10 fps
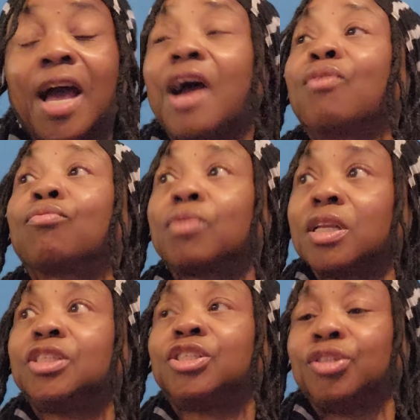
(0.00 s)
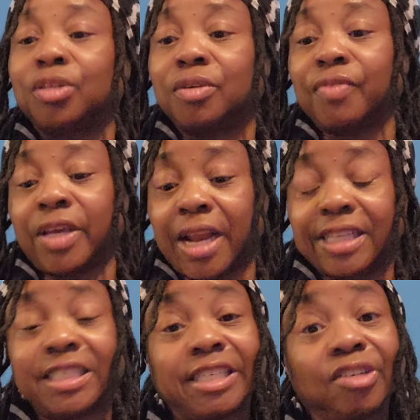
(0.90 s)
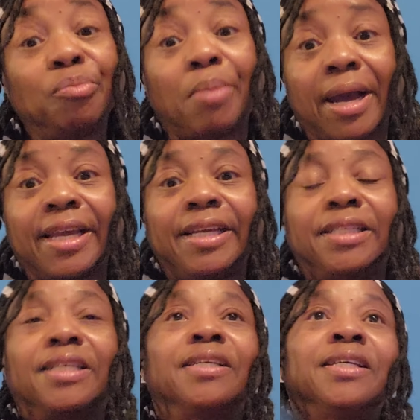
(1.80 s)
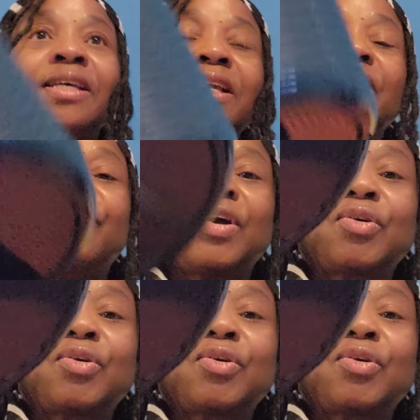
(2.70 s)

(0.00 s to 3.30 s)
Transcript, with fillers: I really should have. And I still might if